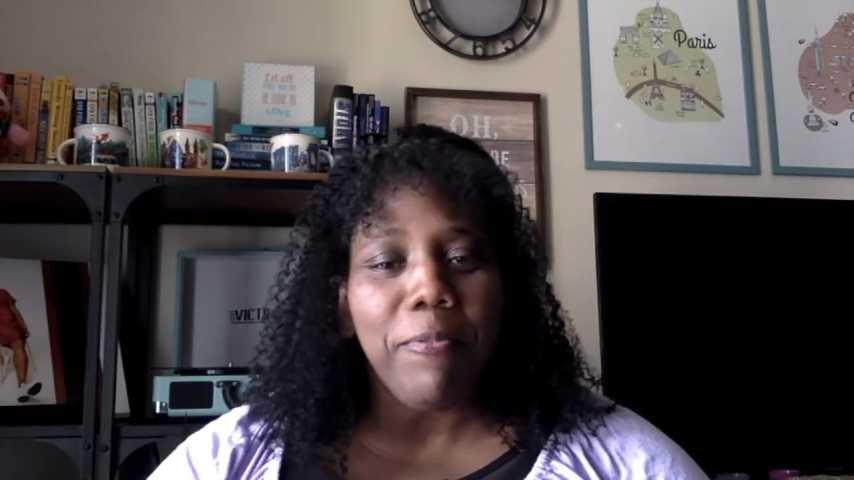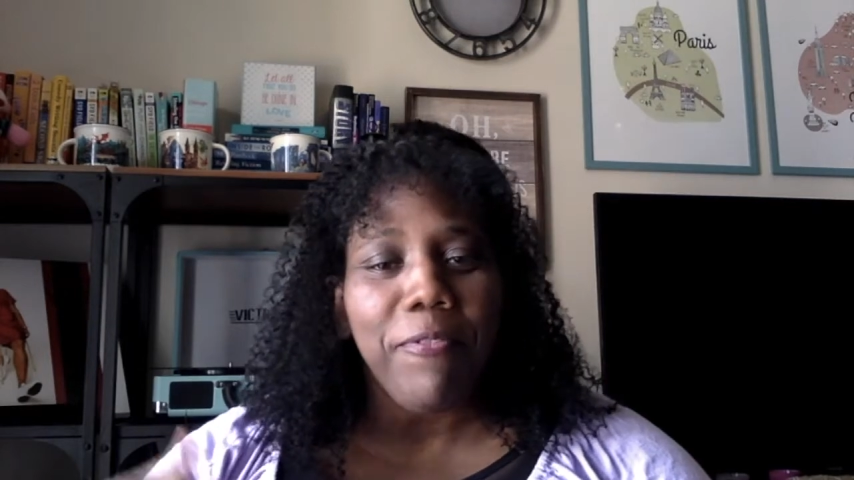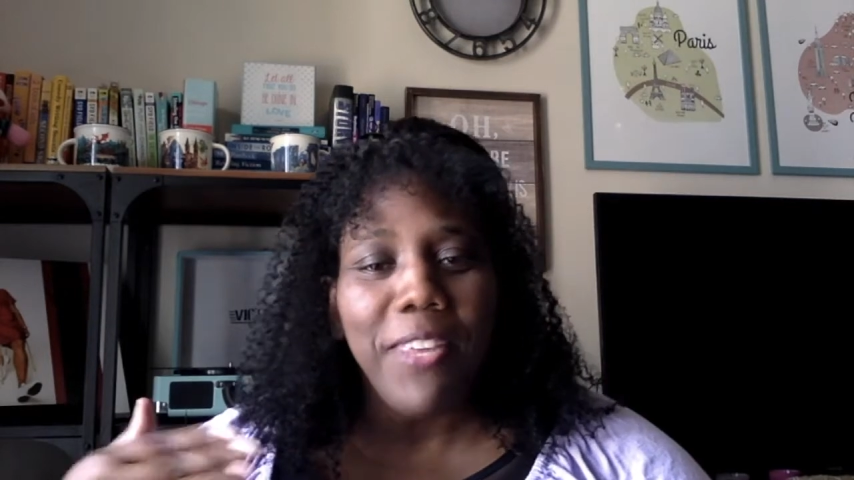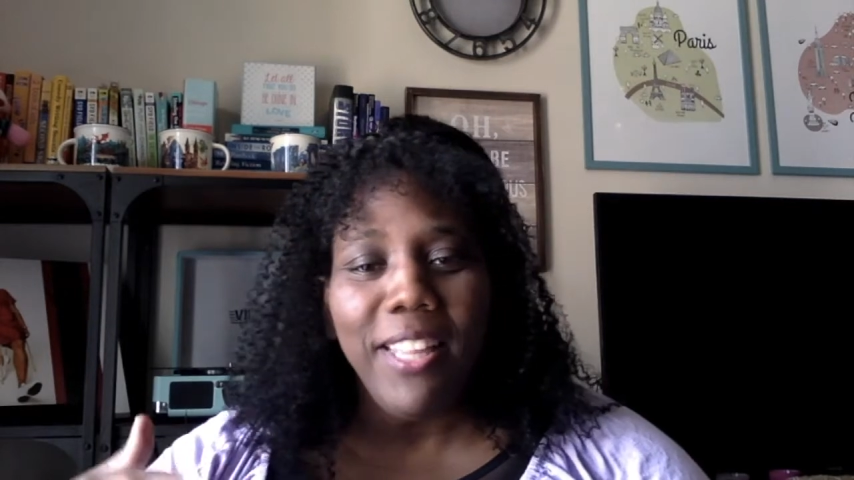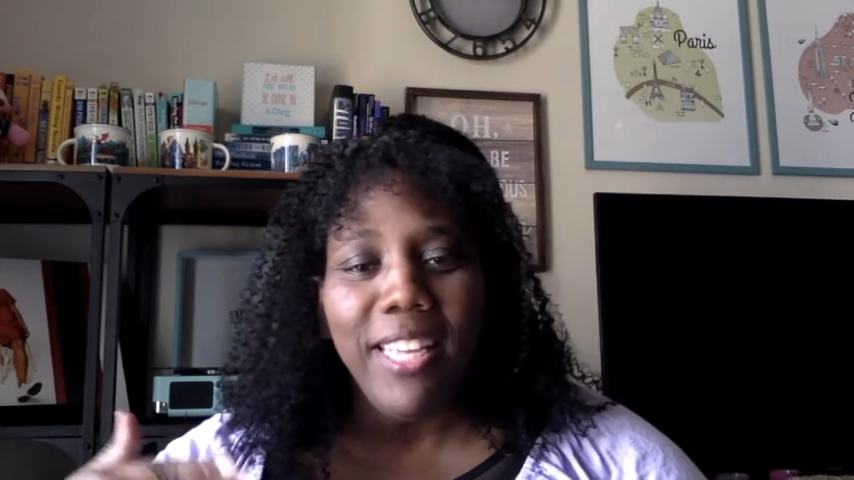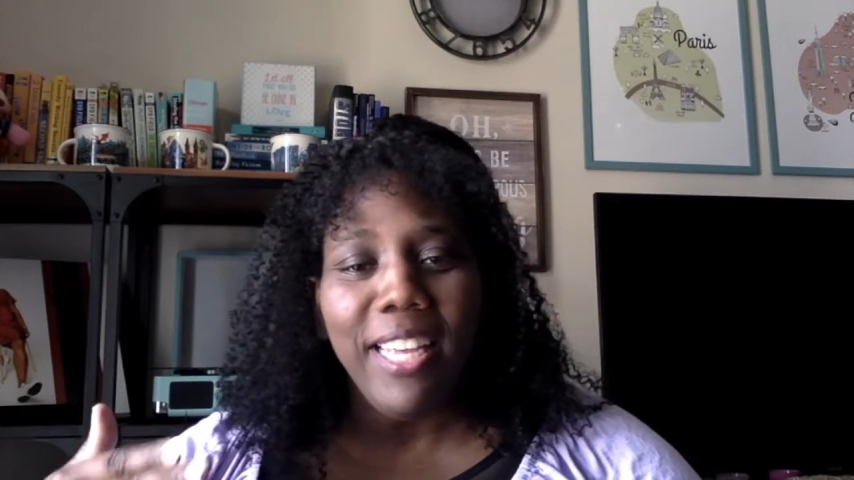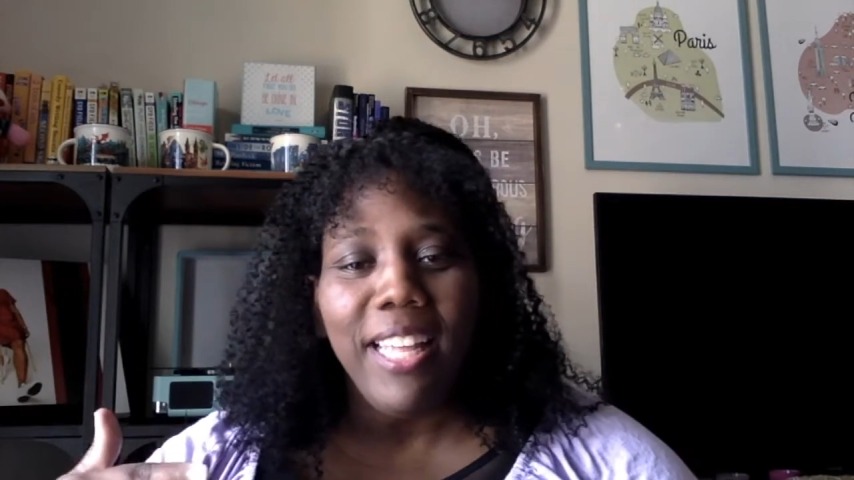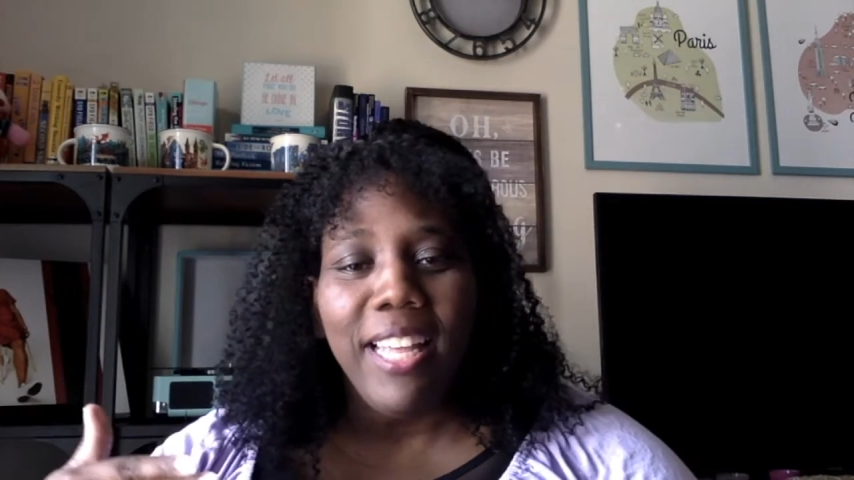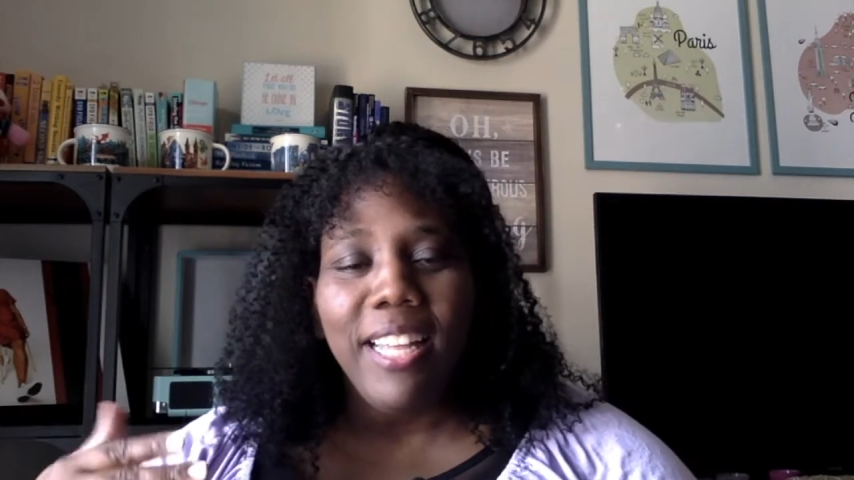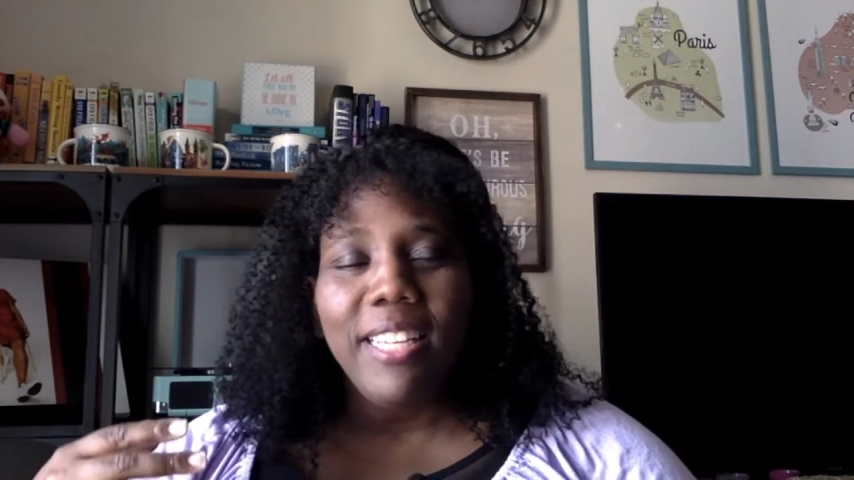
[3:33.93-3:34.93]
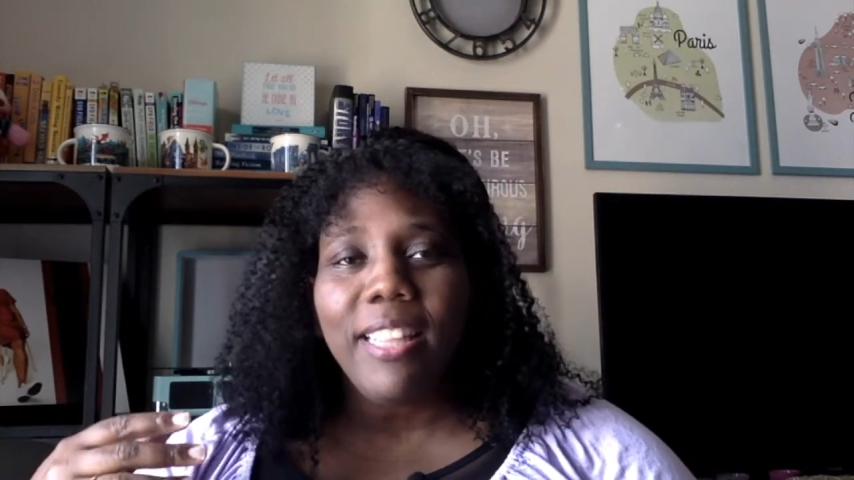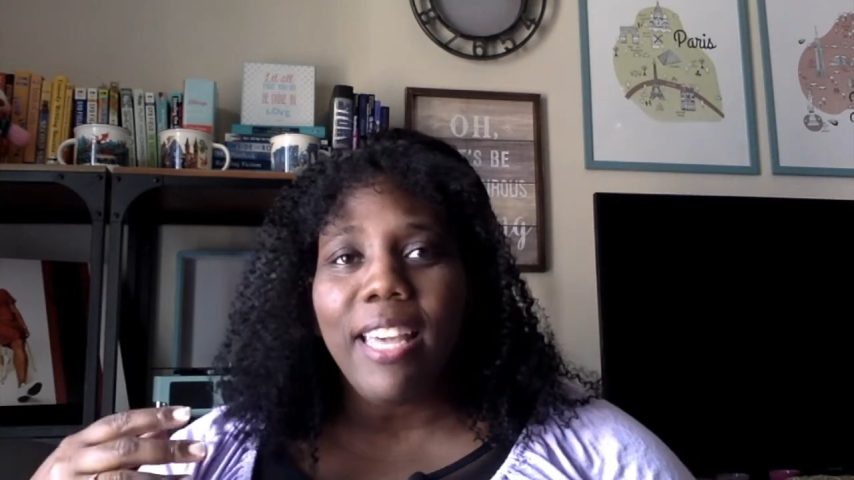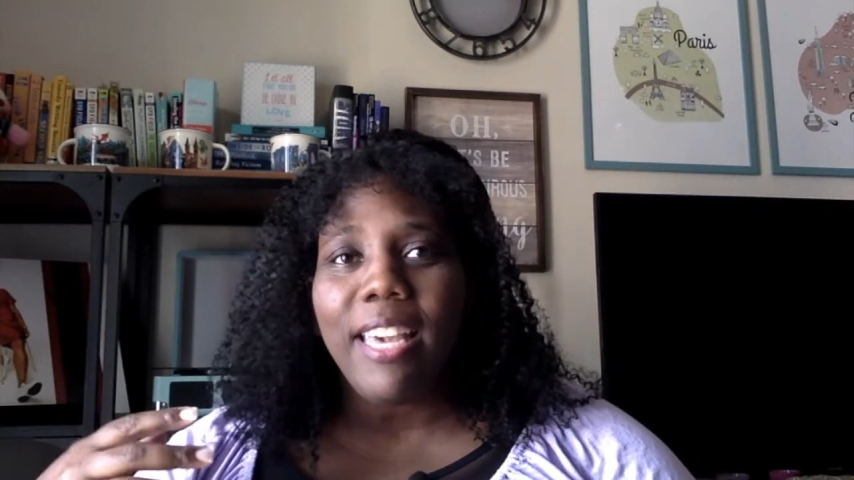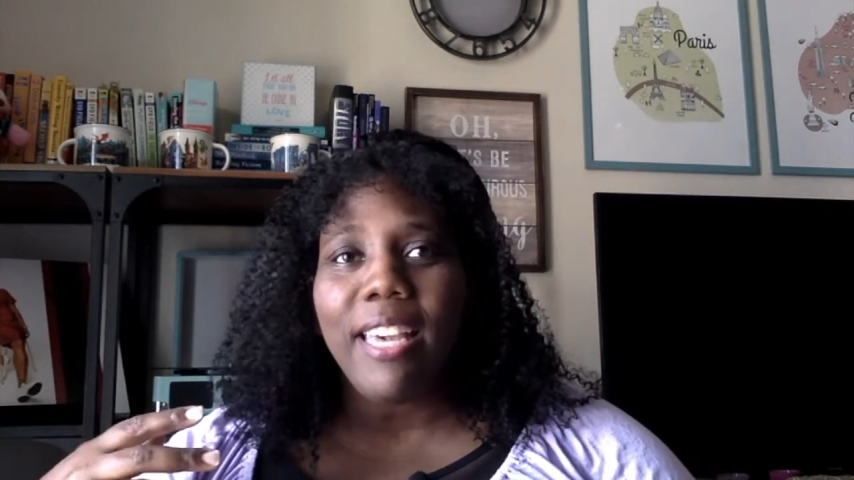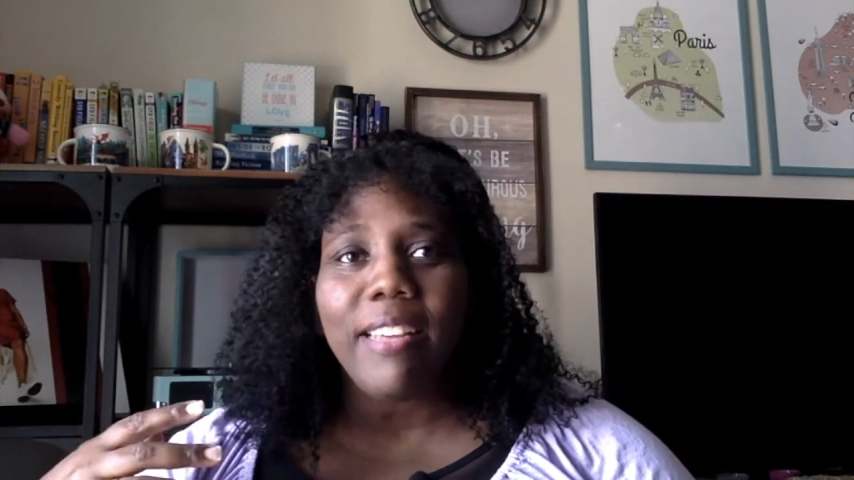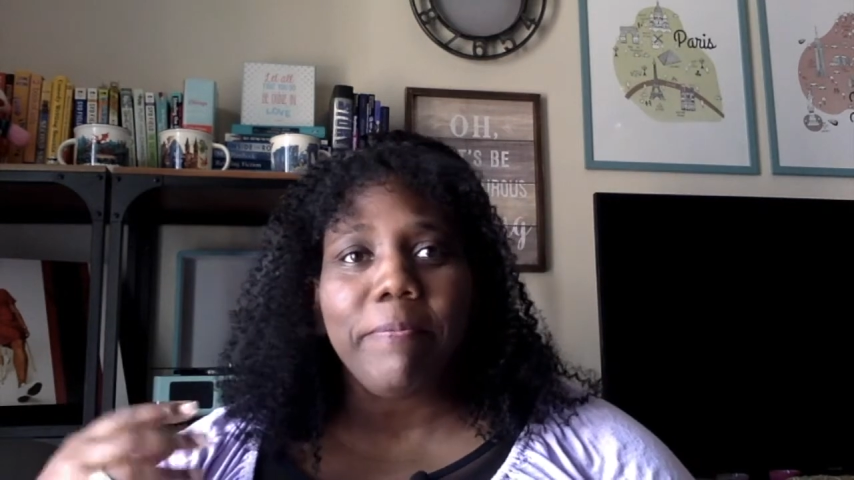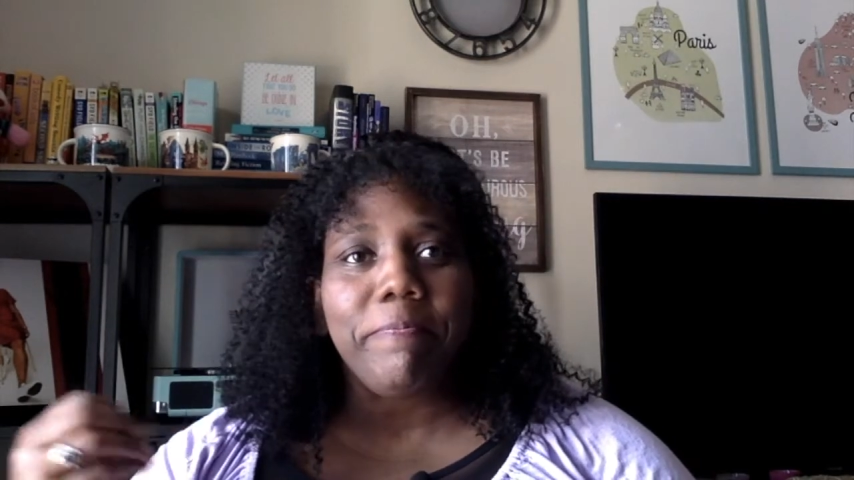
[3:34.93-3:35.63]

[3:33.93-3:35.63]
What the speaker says: feeling like